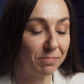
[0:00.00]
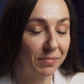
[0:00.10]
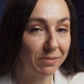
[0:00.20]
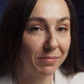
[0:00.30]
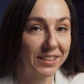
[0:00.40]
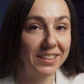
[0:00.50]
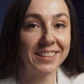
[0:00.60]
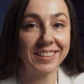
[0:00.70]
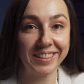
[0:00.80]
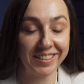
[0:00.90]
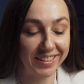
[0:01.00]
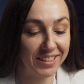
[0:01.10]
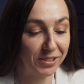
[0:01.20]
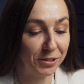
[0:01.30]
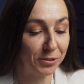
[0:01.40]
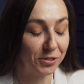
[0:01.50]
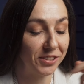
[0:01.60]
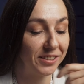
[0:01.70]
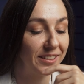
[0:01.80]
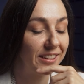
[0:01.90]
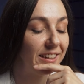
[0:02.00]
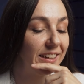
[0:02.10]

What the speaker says: But it's a design solution.